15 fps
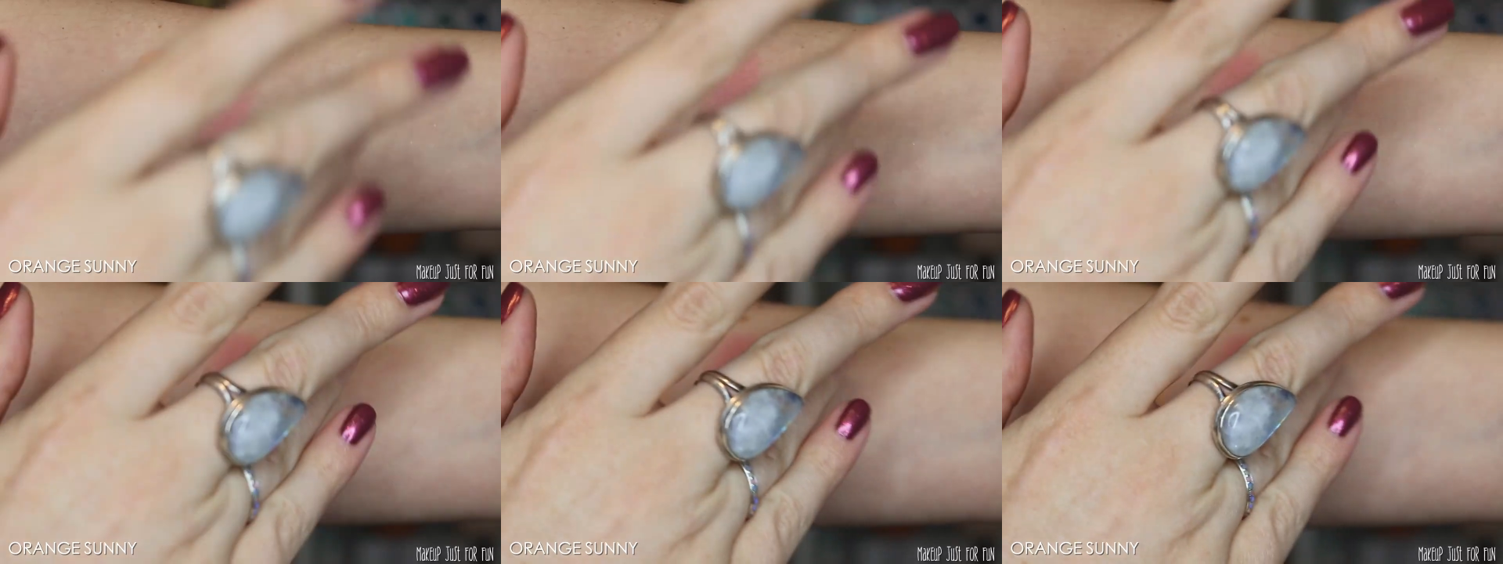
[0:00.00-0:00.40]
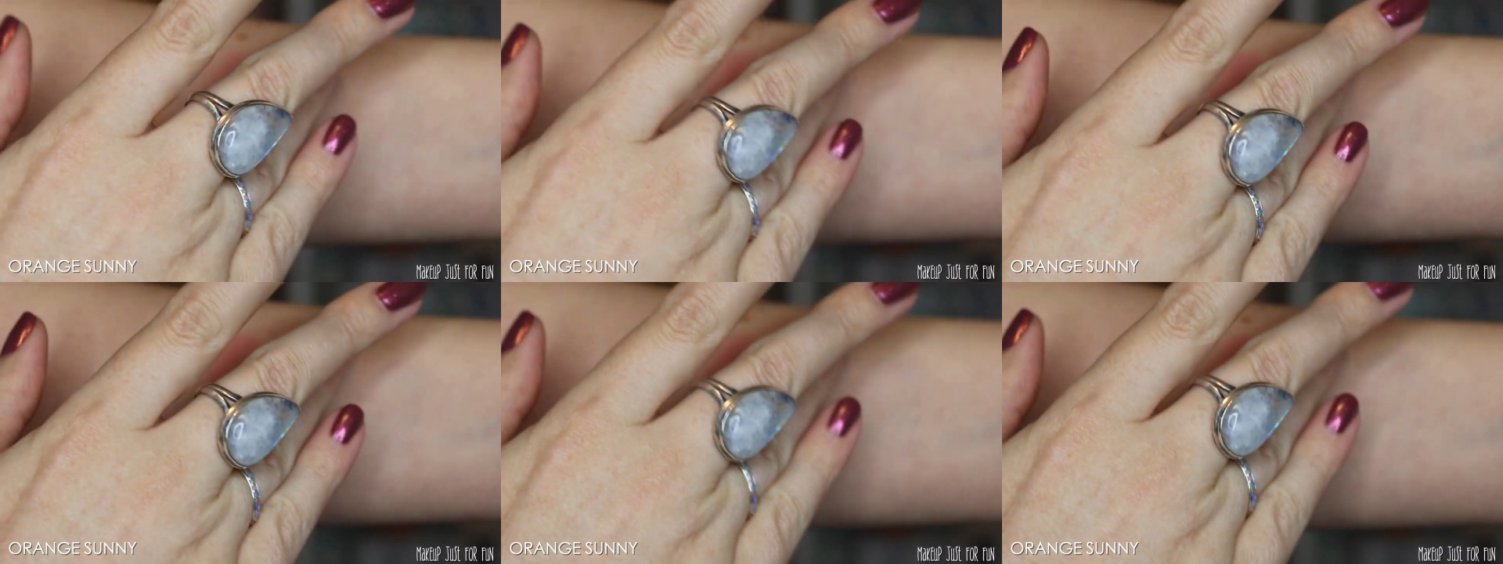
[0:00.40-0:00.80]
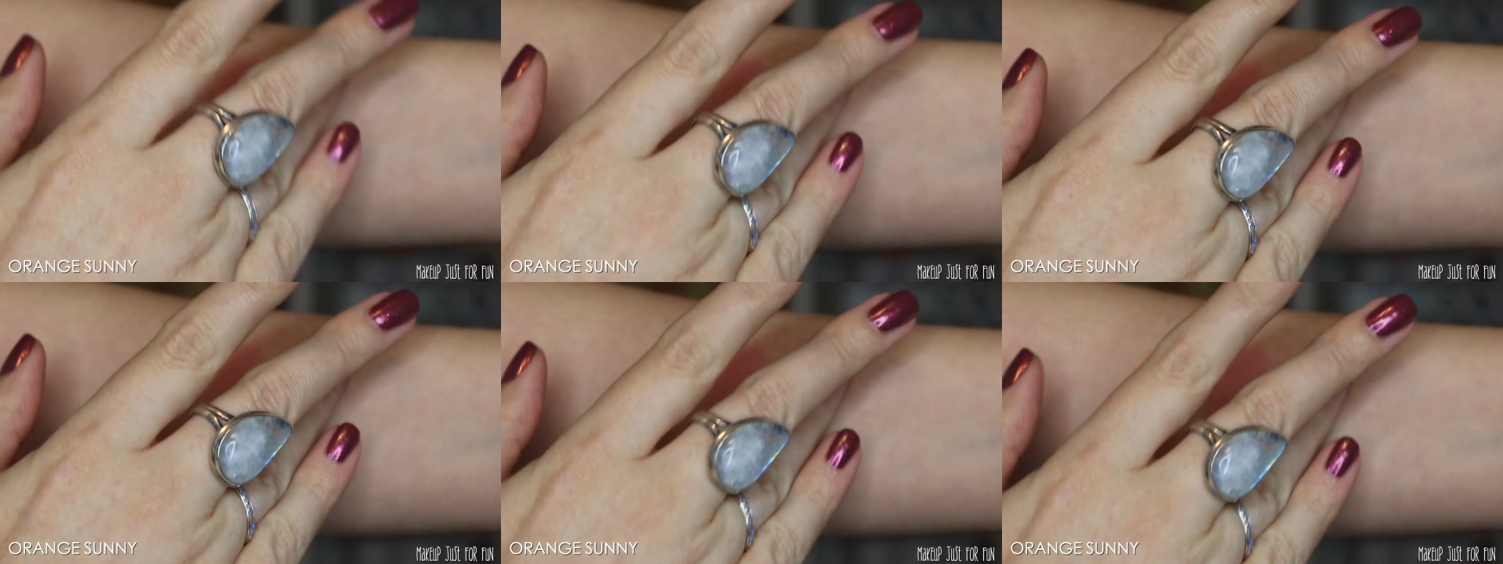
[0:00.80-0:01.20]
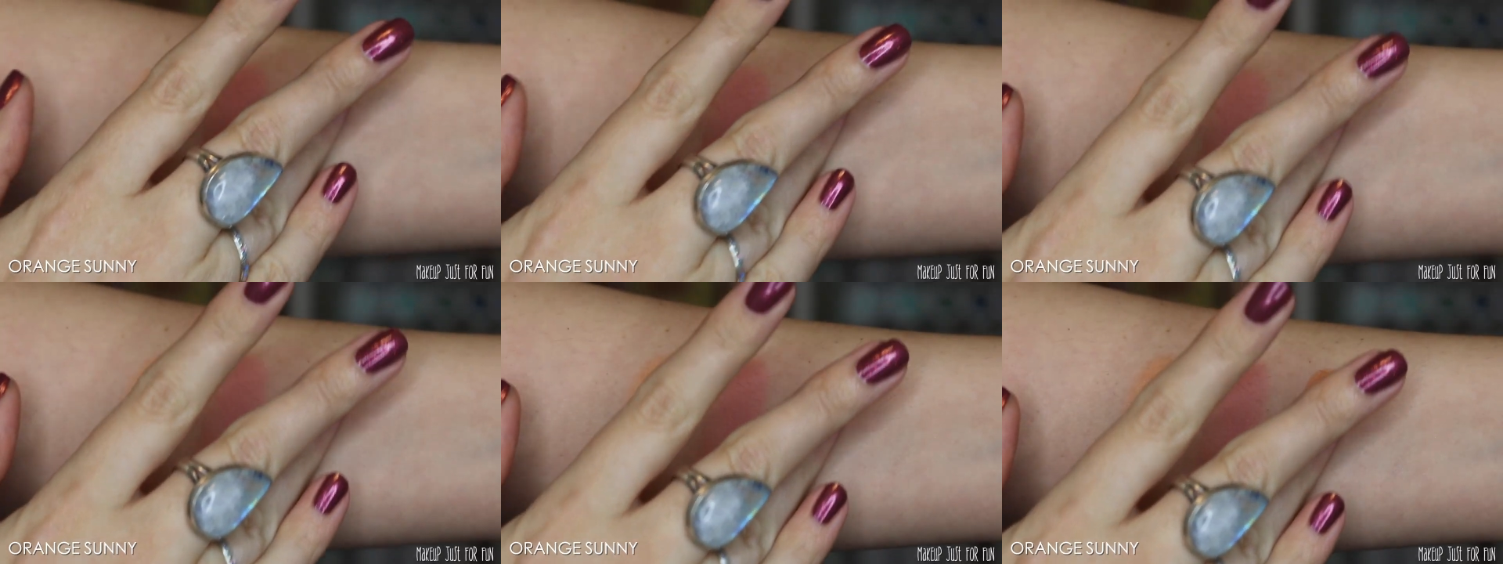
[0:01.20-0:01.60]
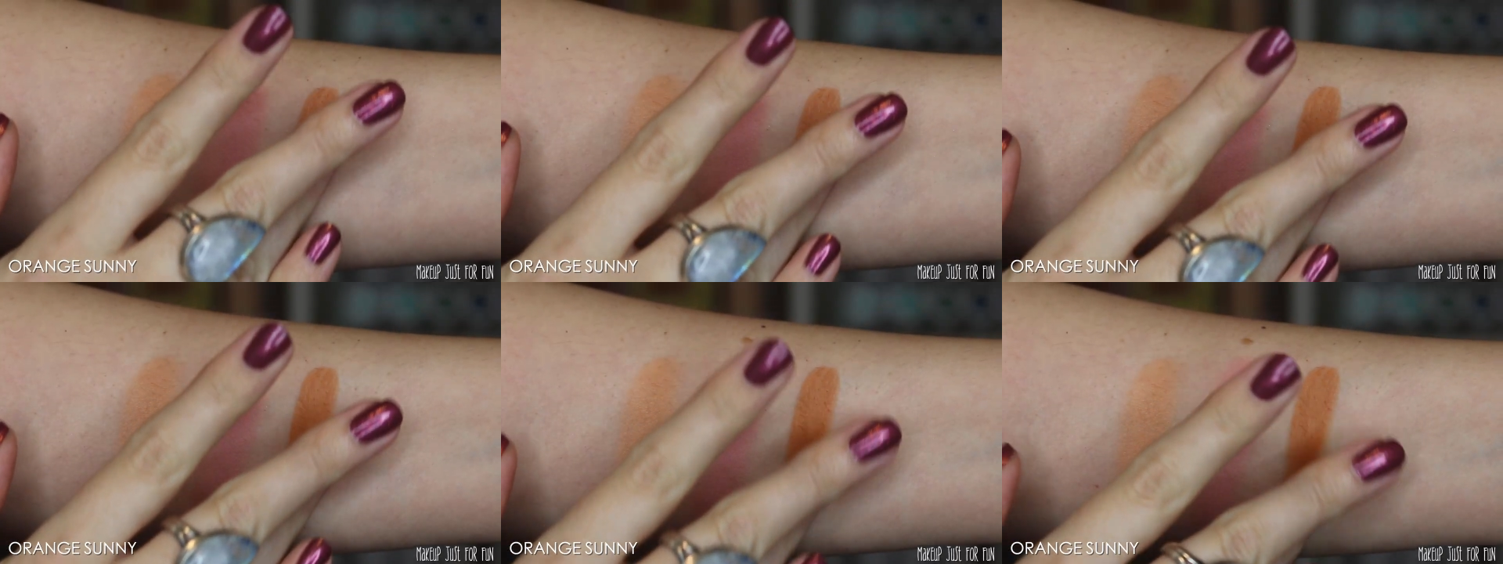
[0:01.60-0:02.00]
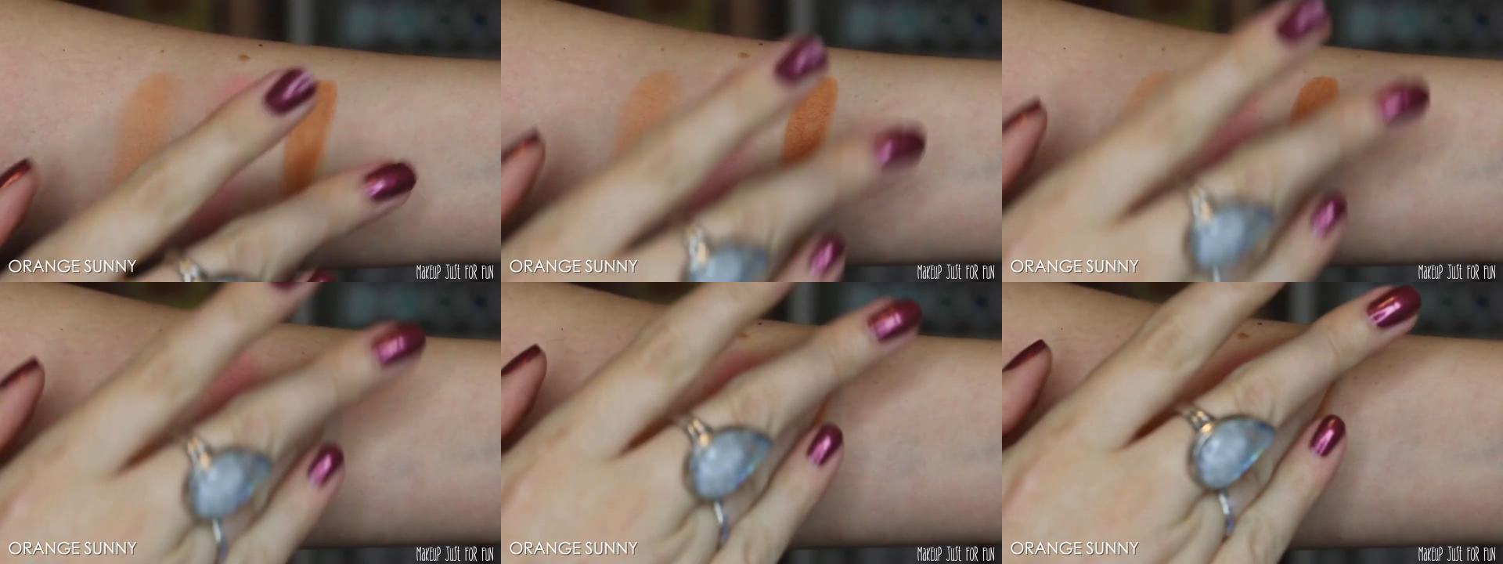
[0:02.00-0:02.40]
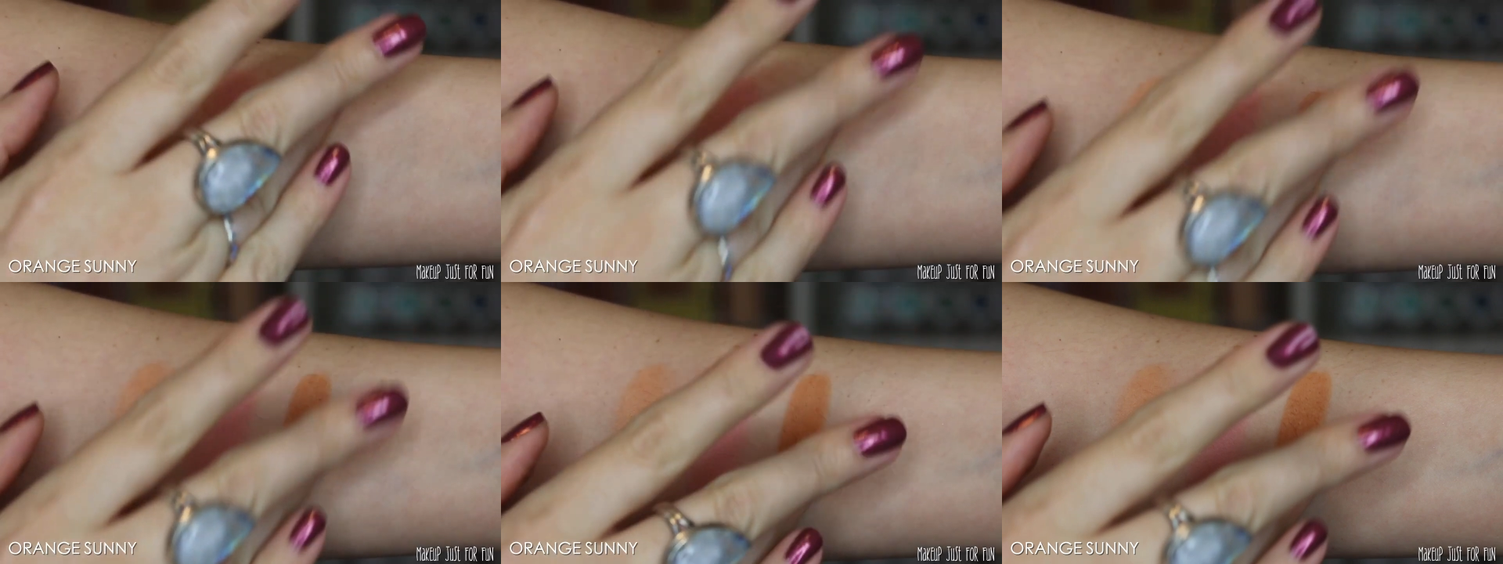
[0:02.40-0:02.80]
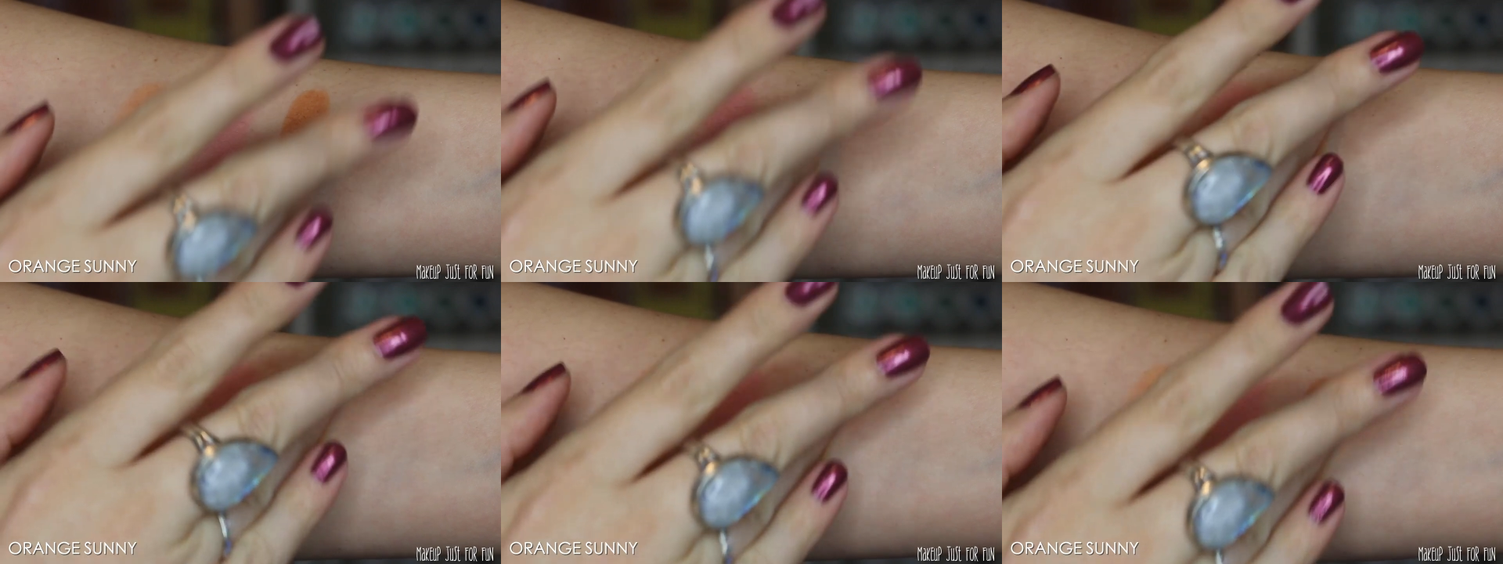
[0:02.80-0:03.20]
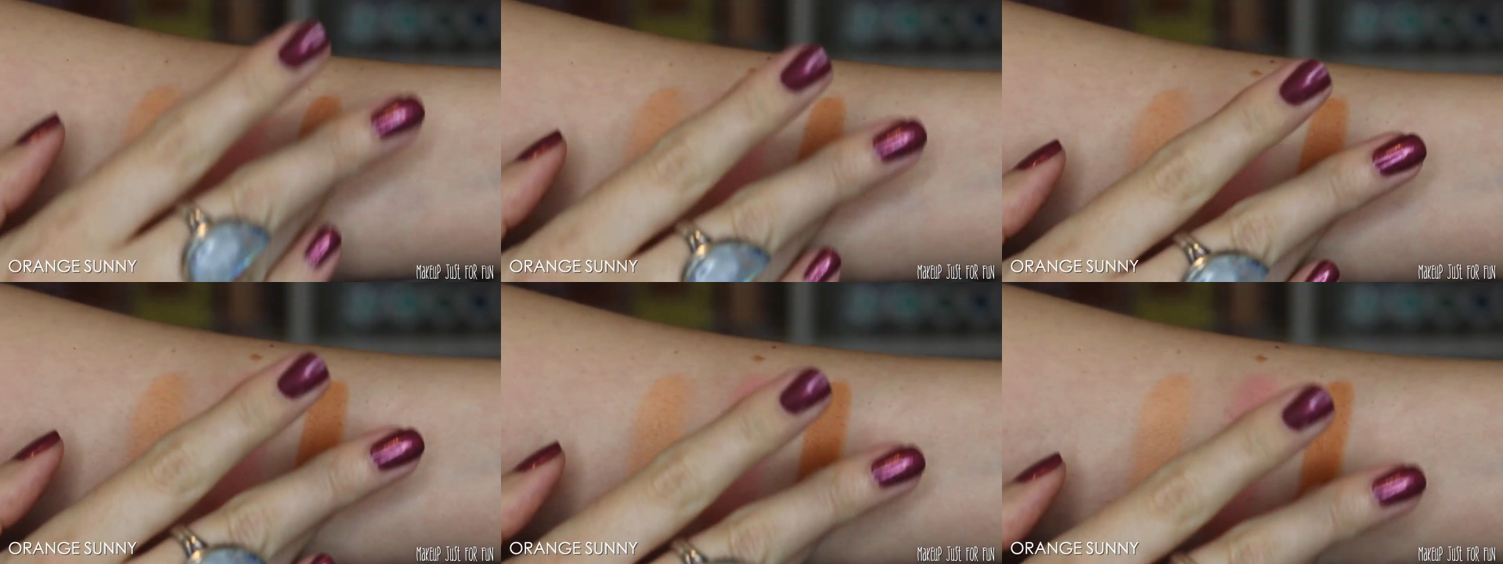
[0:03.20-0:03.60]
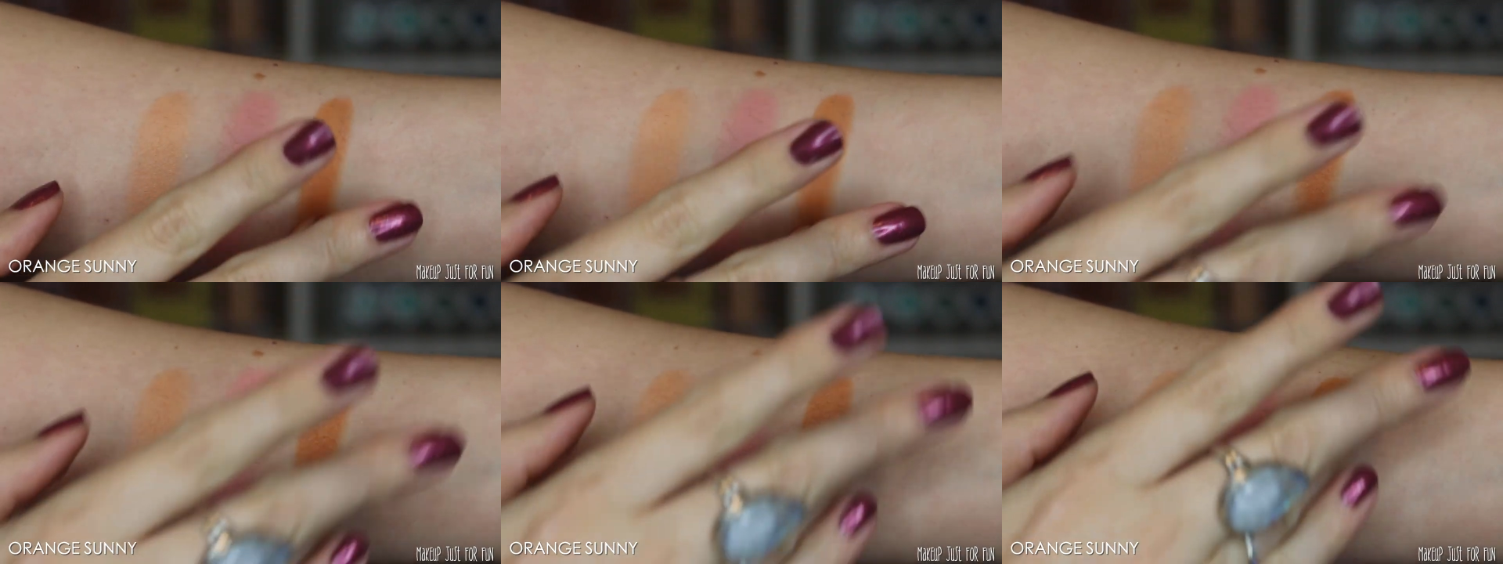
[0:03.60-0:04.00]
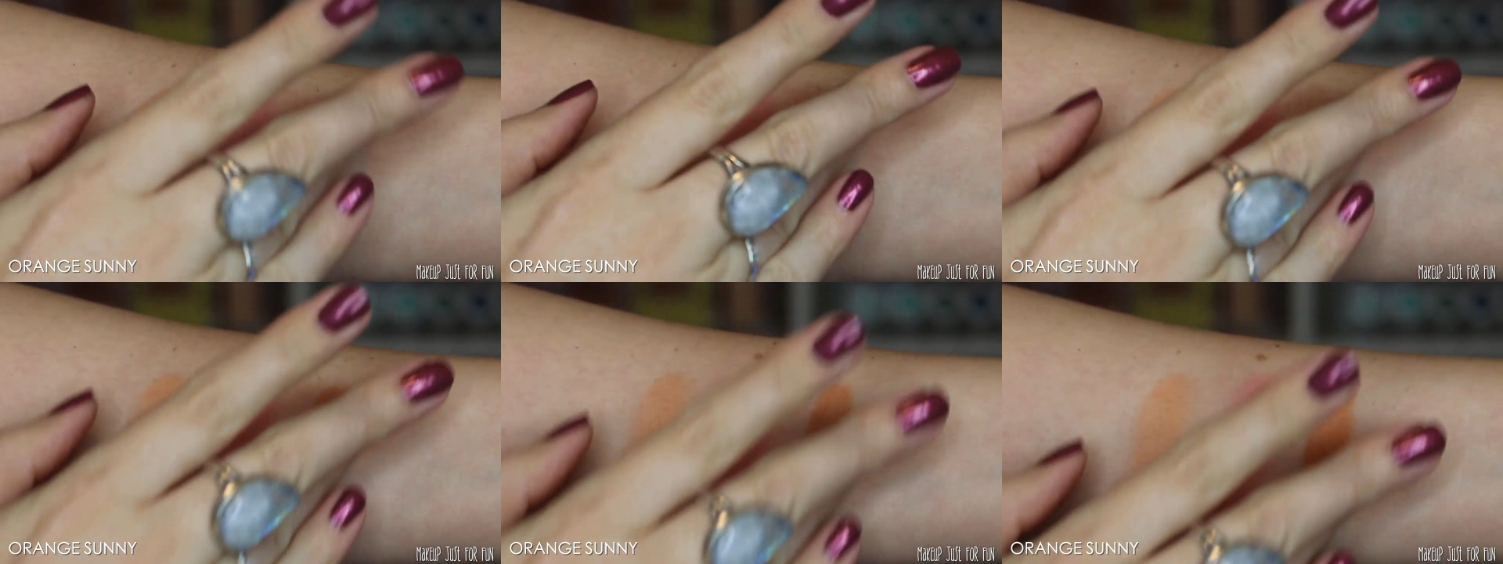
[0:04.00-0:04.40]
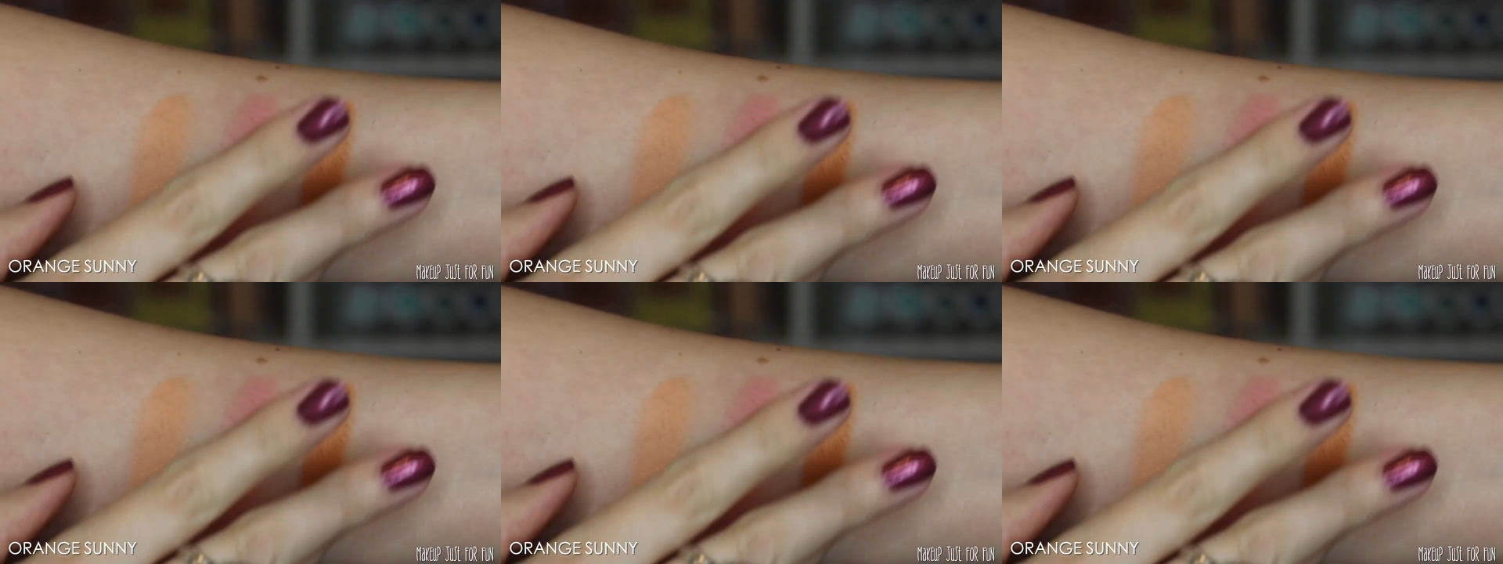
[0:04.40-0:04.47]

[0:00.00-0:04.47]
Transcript: Nobody's mouth can be seen.